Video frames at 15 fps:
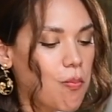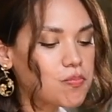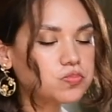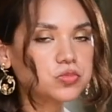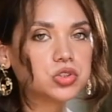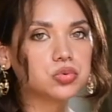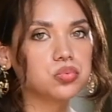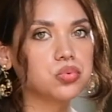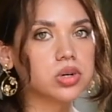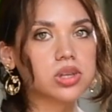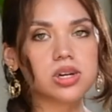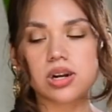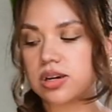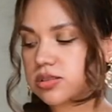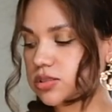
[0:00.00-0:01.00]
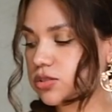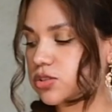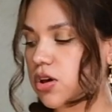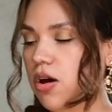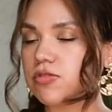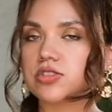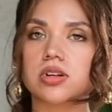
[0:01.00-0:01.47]
It's really nice and
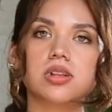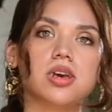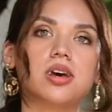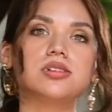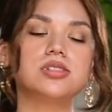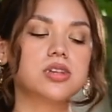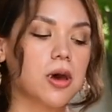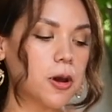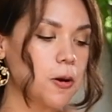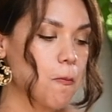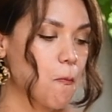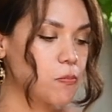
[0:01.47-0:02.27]
soft on the inside.